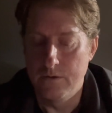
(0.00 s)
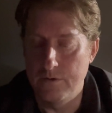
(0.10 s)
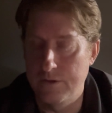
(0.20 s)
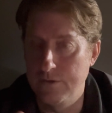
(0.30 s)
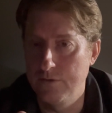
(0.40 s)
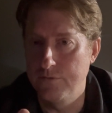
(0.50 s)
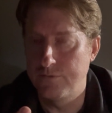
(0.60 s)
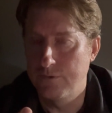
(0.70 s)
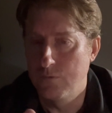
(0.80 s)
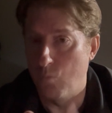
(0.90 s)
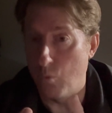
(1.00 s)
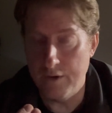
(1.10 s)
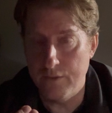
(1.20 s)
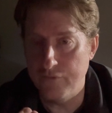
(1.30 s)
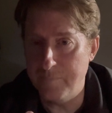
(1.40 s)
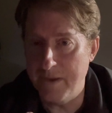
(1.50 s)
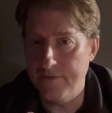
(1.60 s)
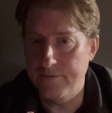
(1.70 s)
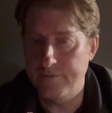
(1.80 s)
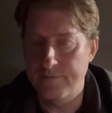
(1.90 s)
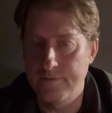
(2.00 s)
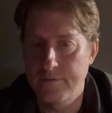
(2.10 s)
You could use one of those methods.